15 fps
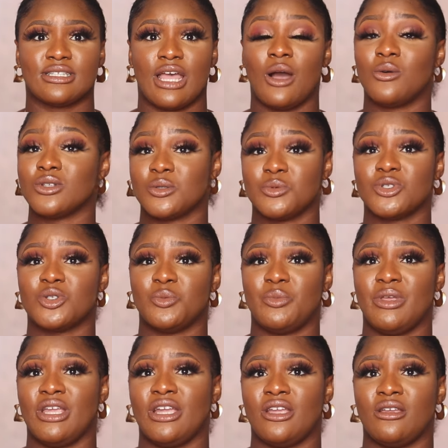I was supposed to
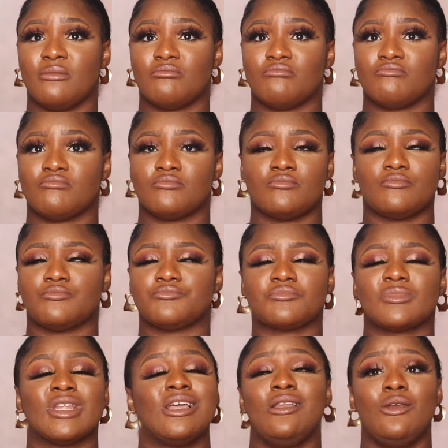pay.
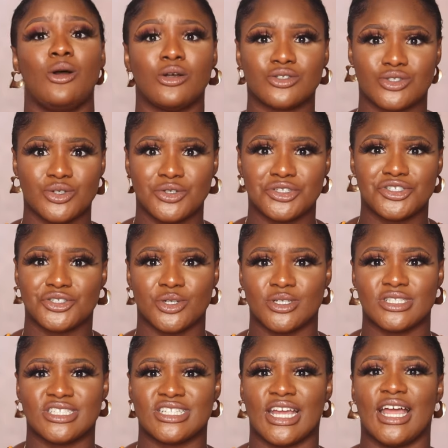Long story
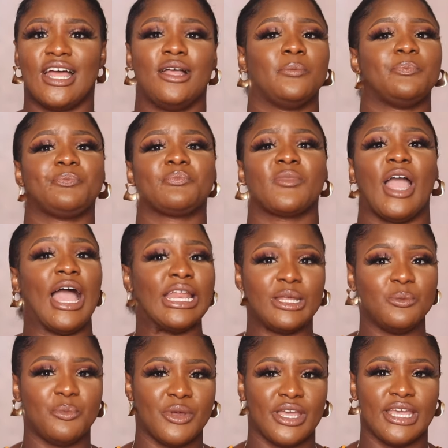short, I
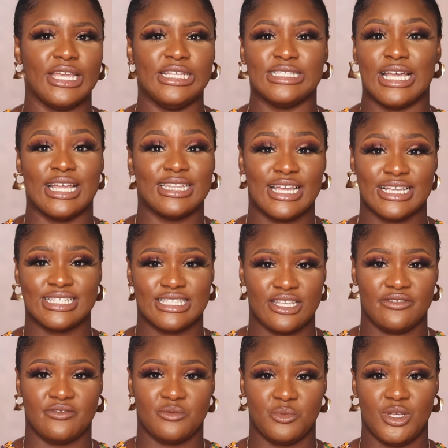didn't pay it, and that
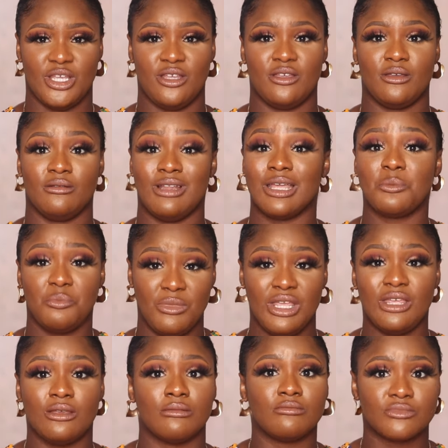saved me. Like,
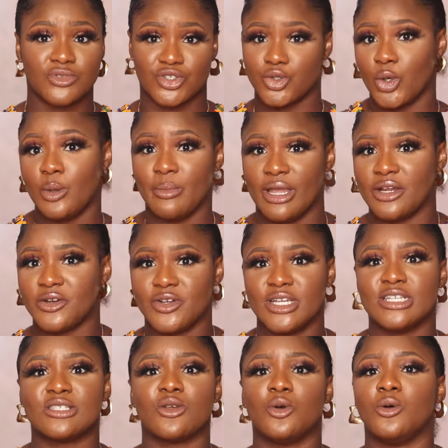me showing my
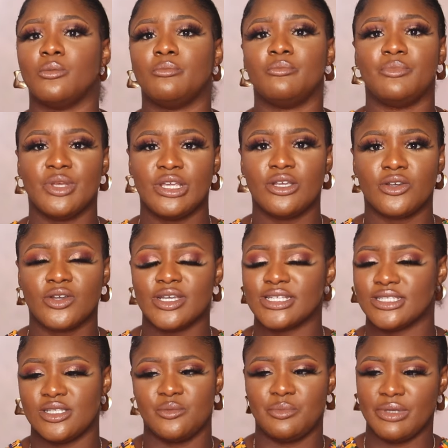craze of being
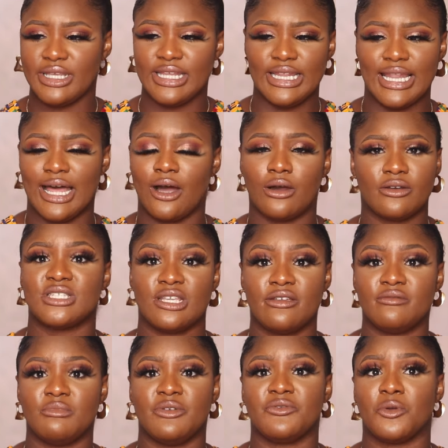crazy, being loud,
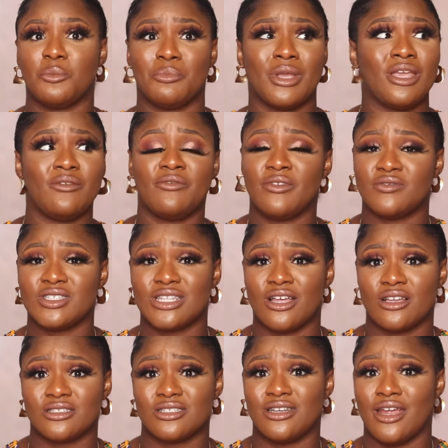saved me from paying
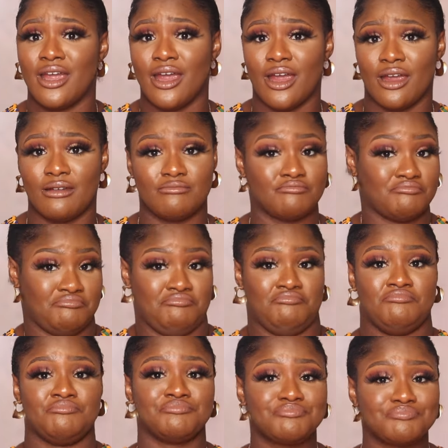50,000 naira.